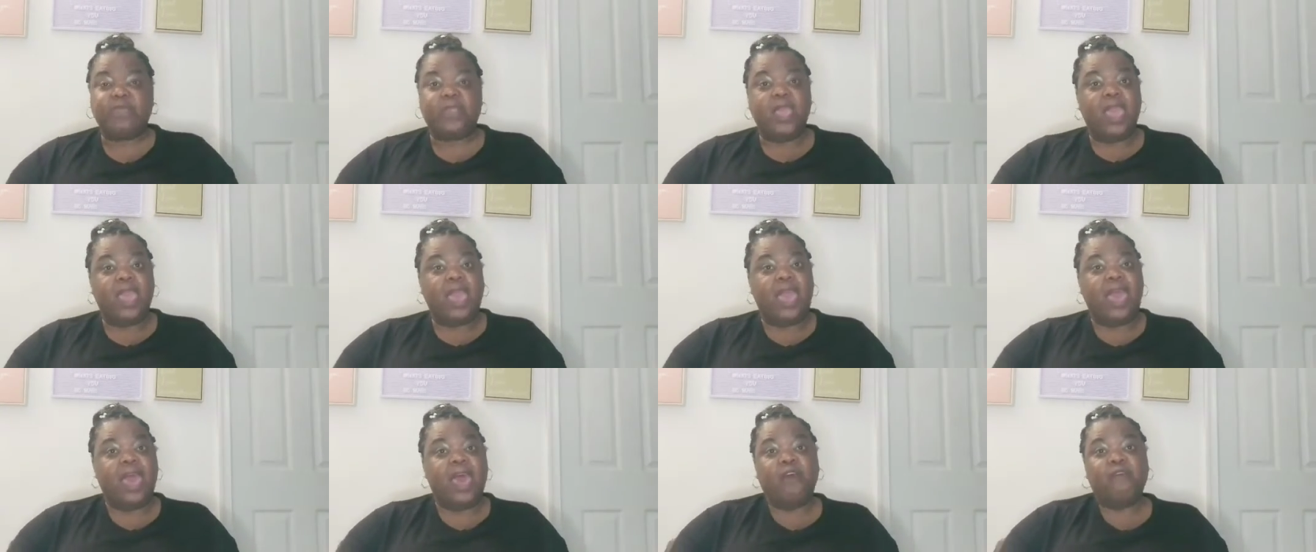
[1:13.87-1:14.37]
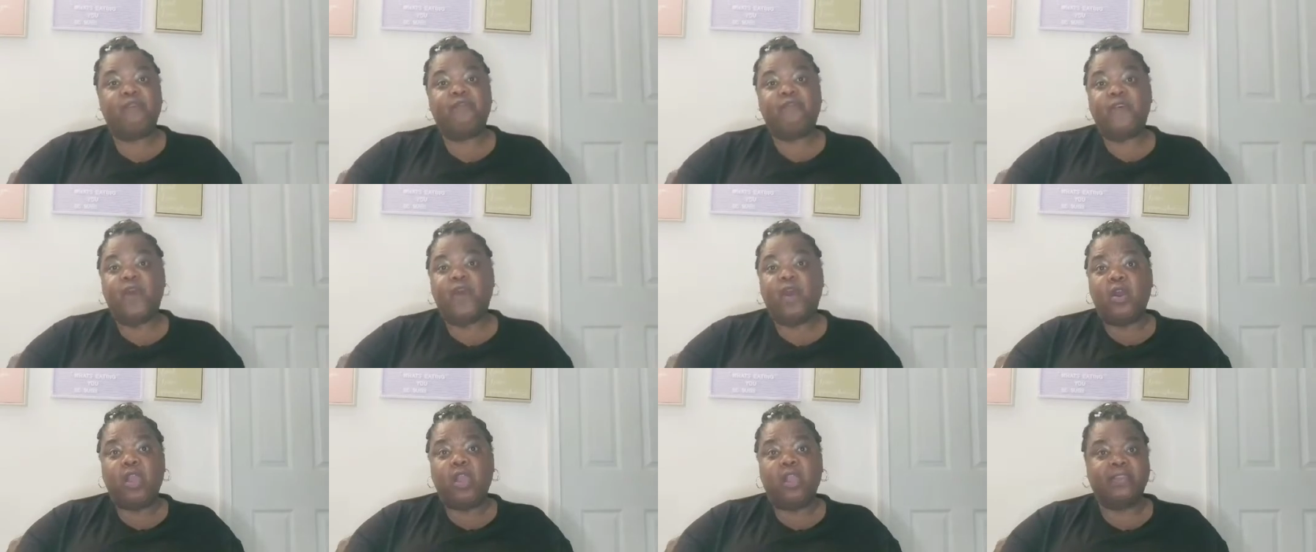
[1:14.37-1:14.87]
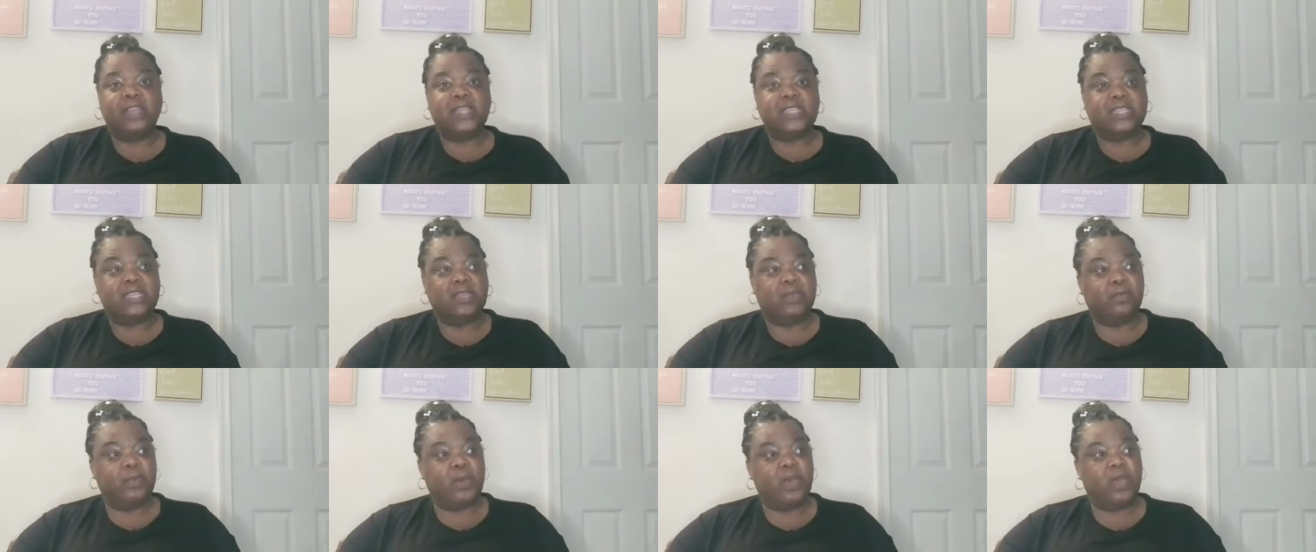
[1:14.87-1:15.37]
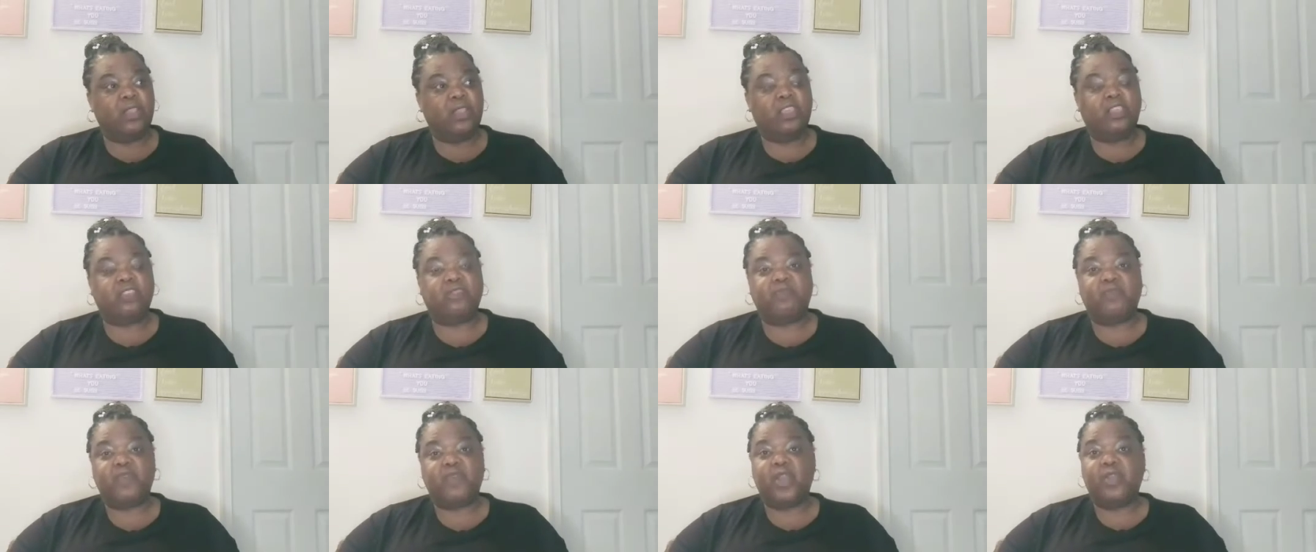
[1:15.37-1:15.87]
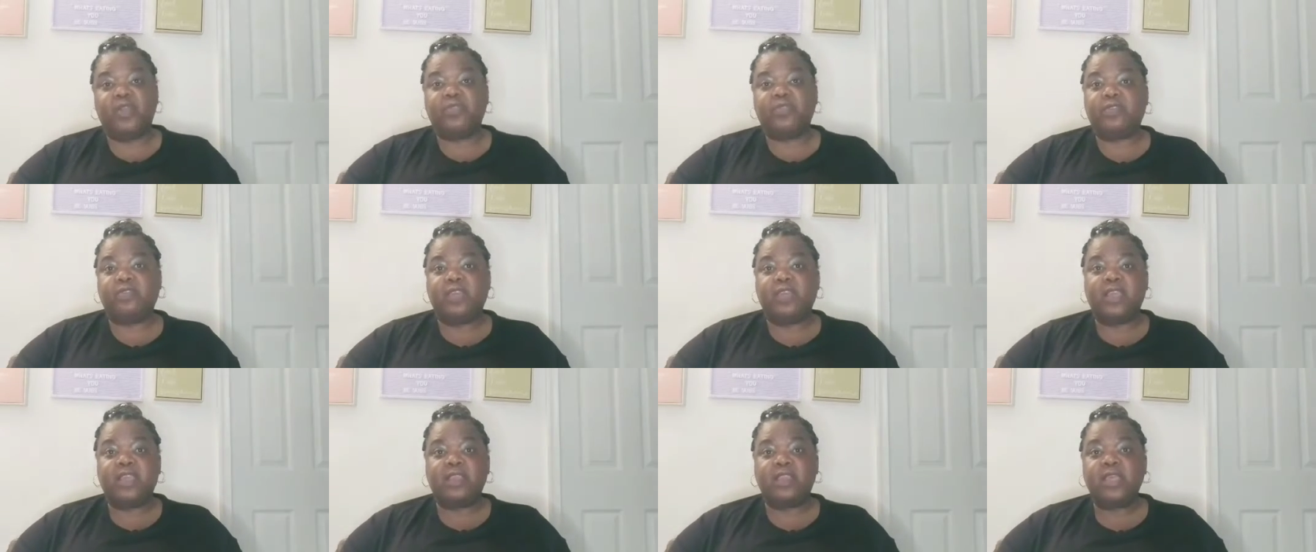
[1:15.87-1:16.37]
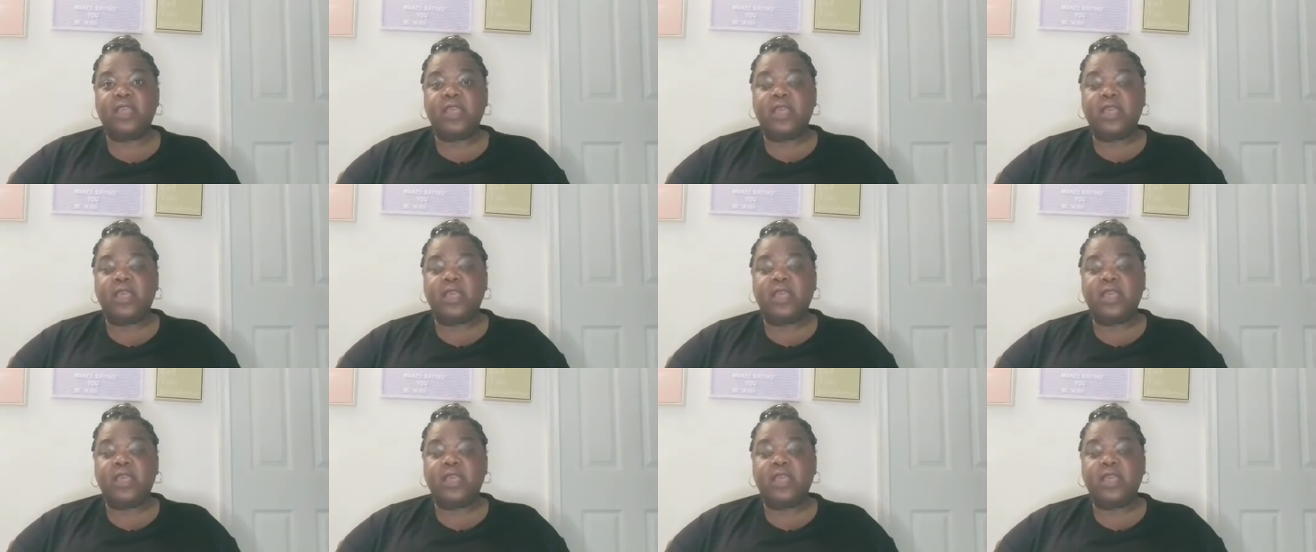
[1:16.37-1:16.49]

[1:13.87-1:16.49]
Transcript: How far is it? Well, it's further than